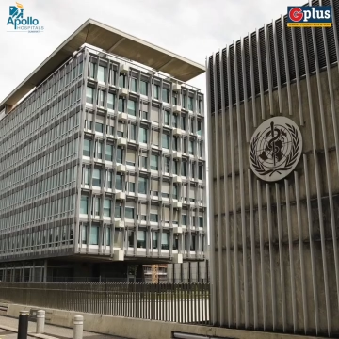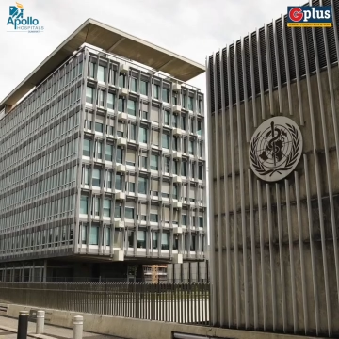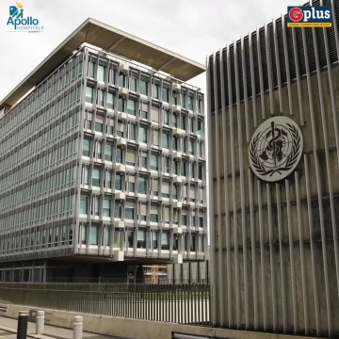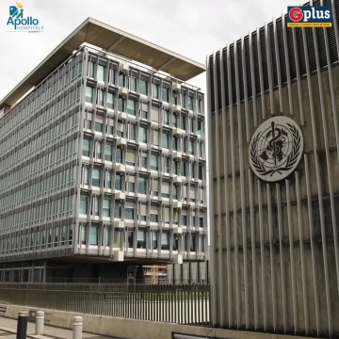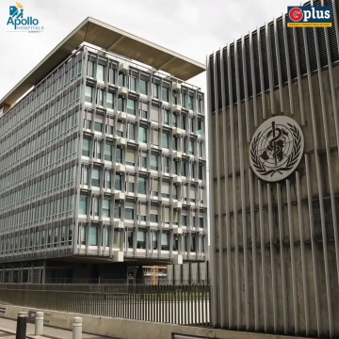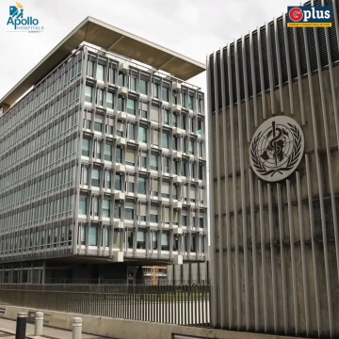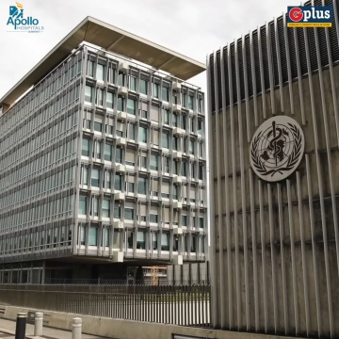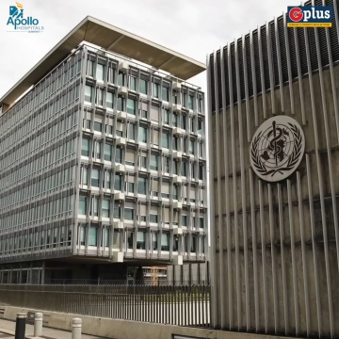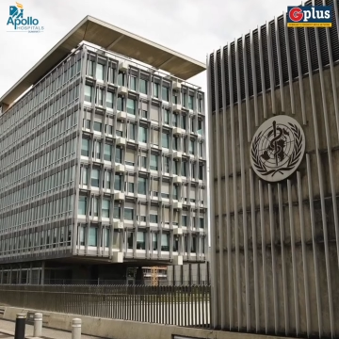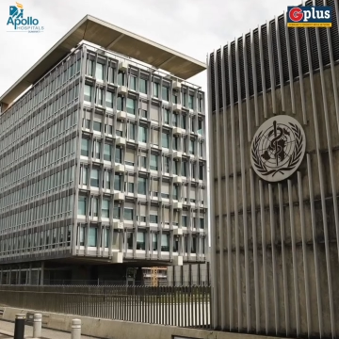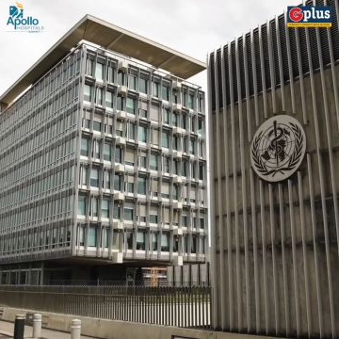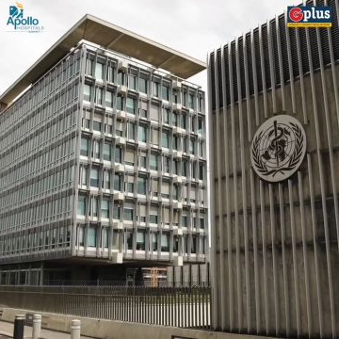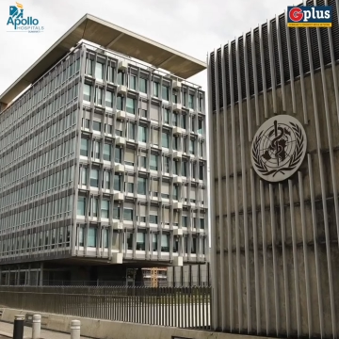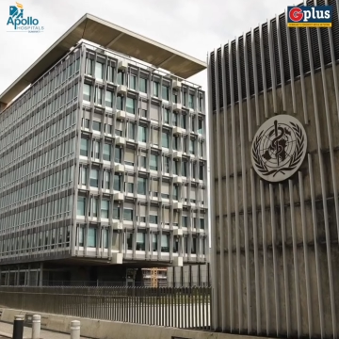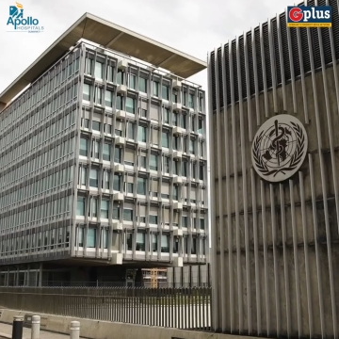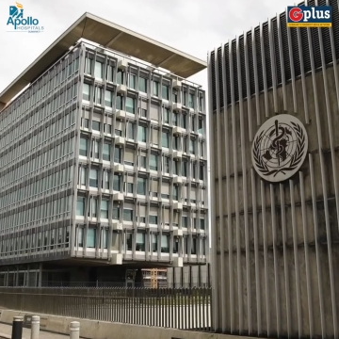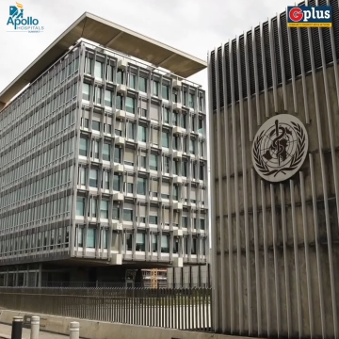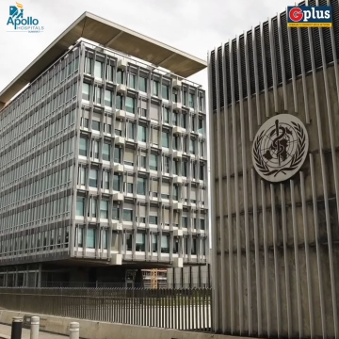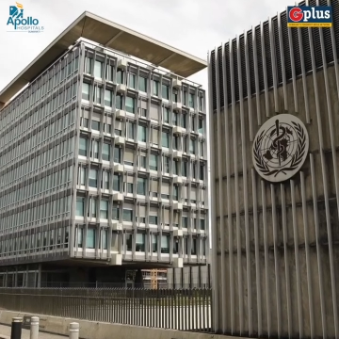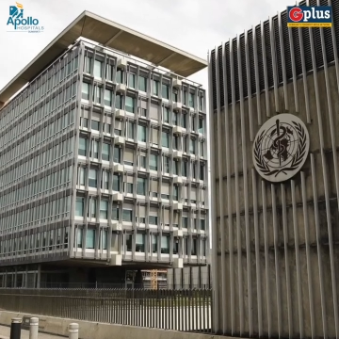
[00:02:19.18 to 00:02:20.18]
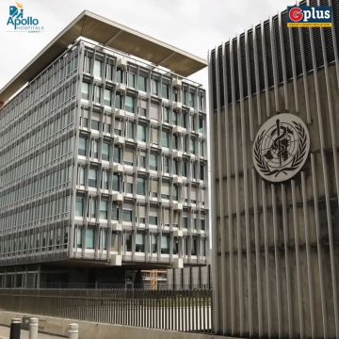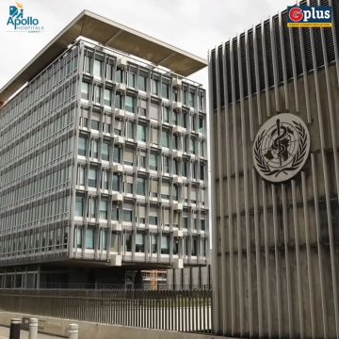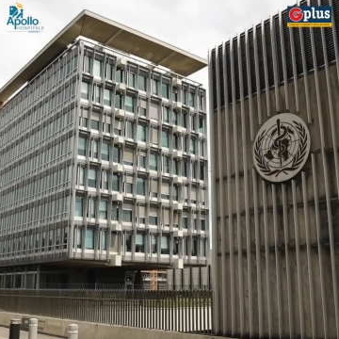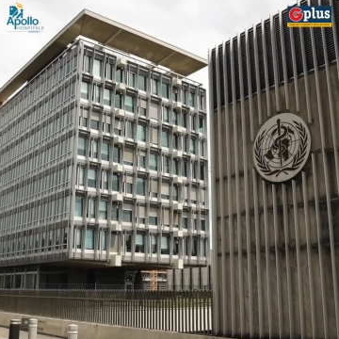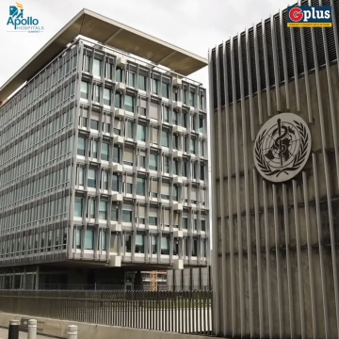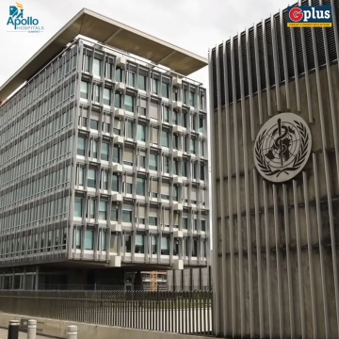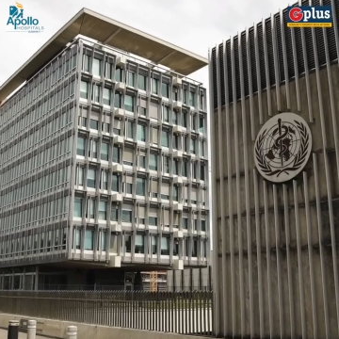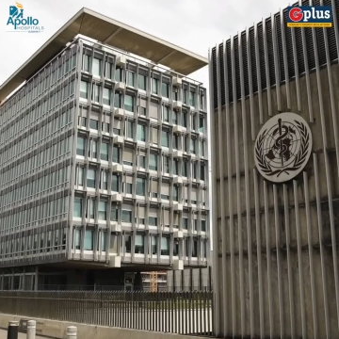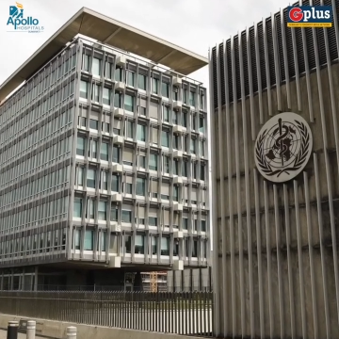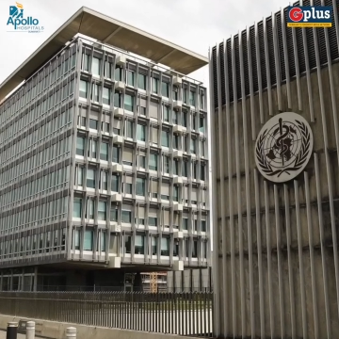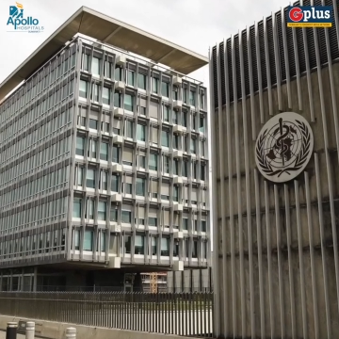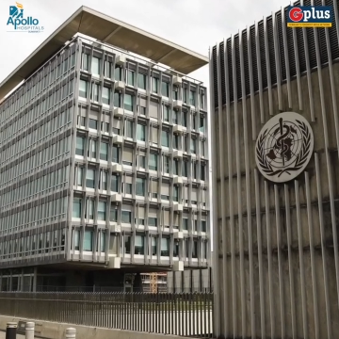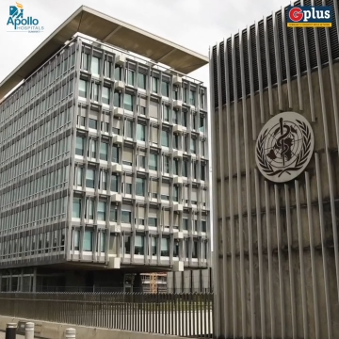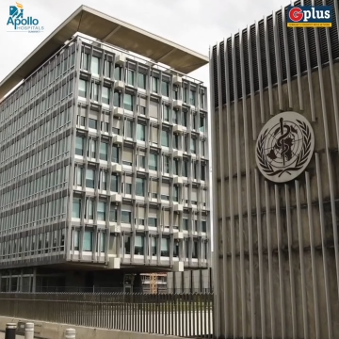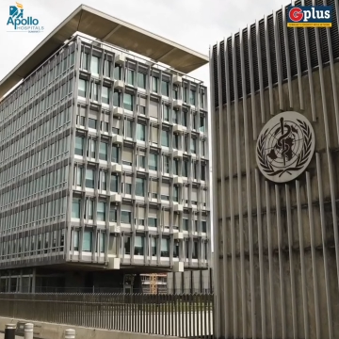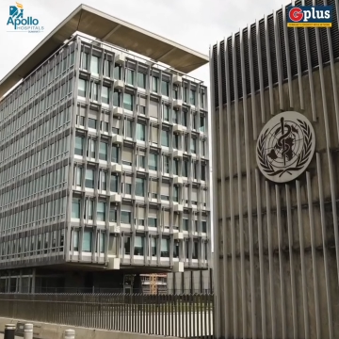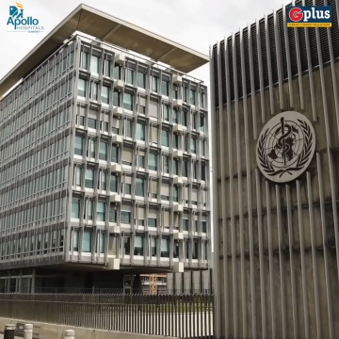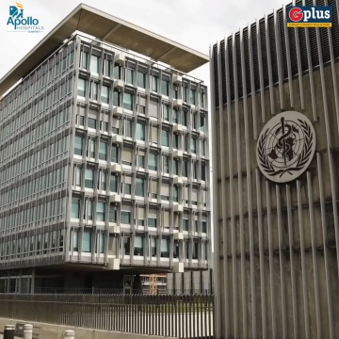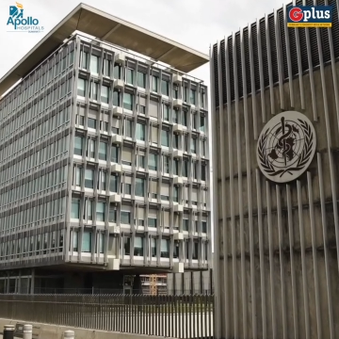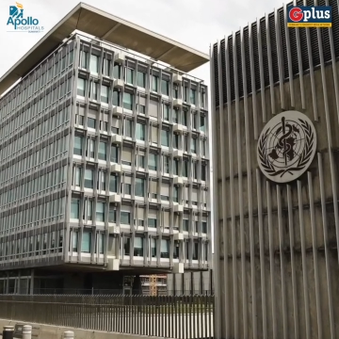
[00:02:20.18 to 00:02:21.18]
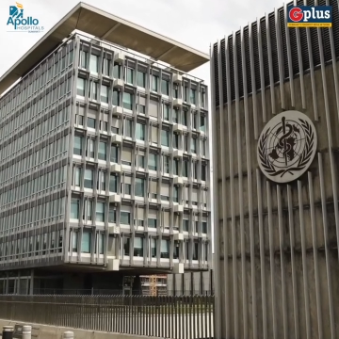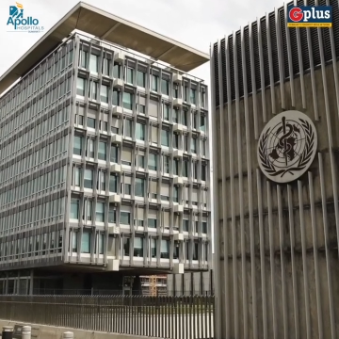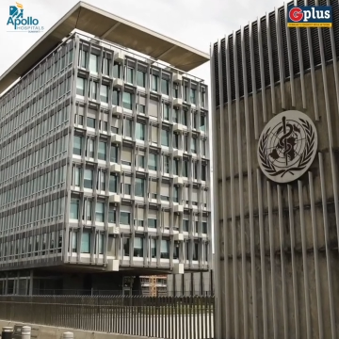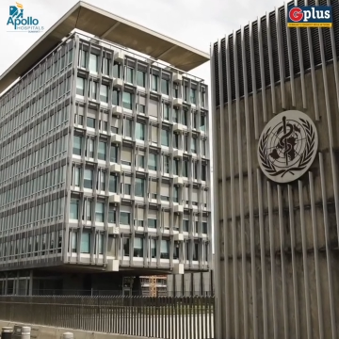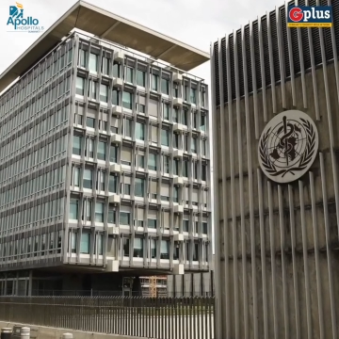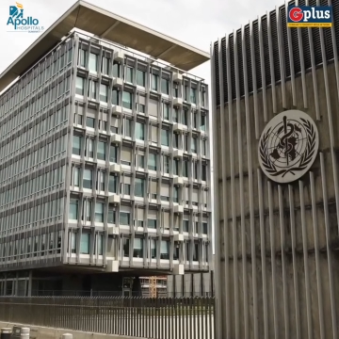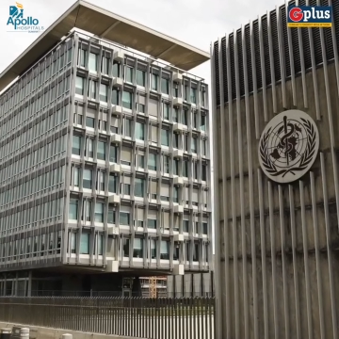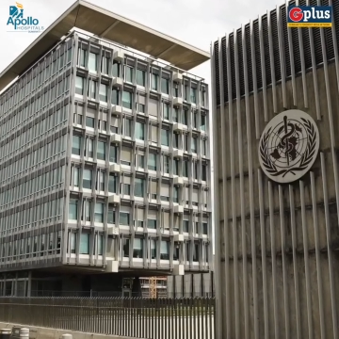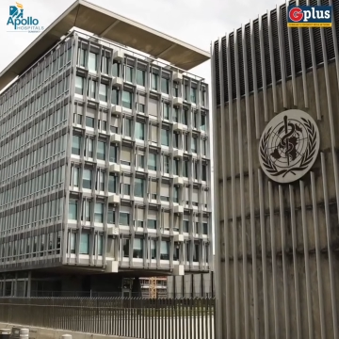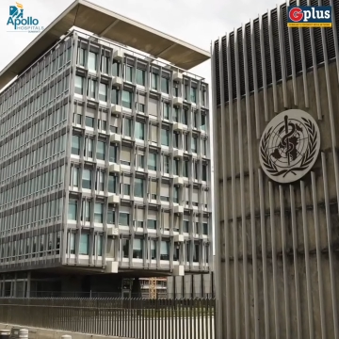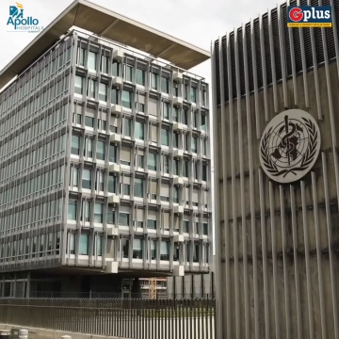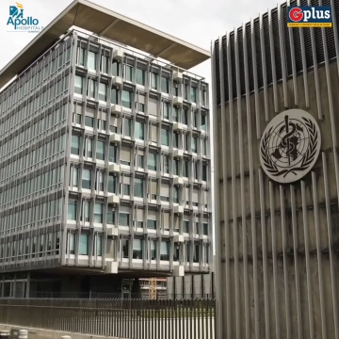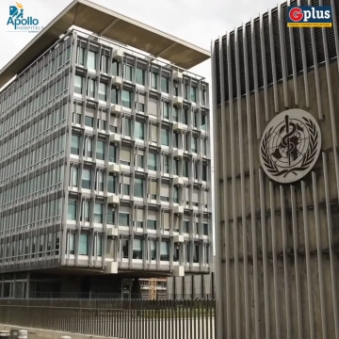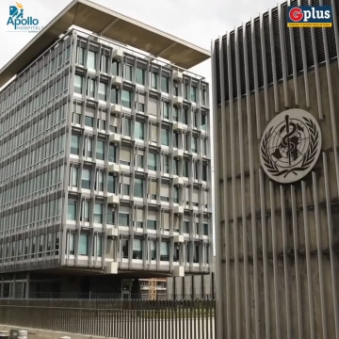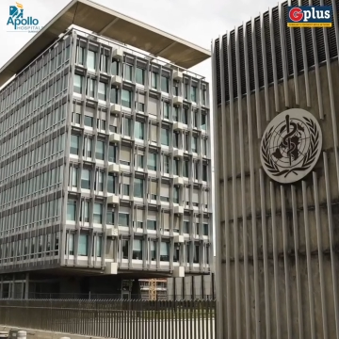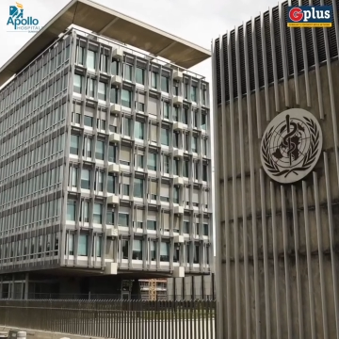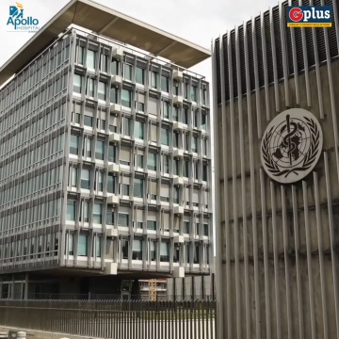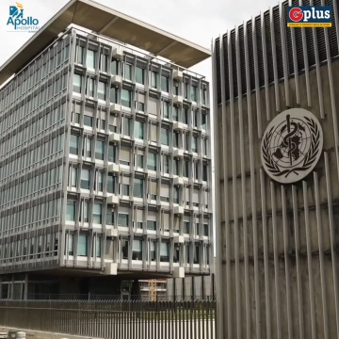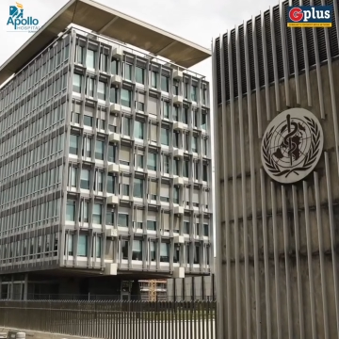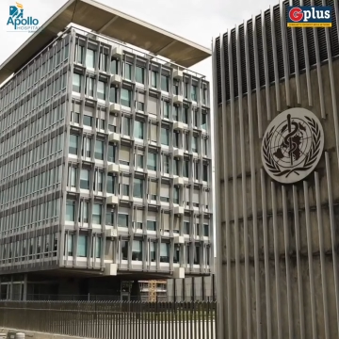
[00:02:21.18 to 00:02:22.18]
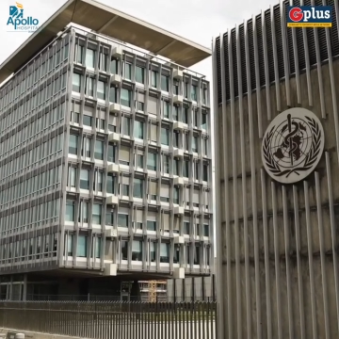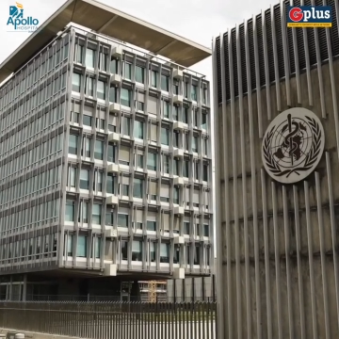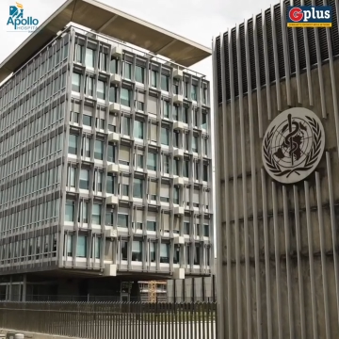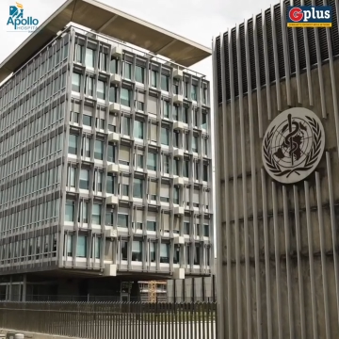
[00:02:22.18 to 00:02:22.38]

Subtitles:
[unreadable: no face in view]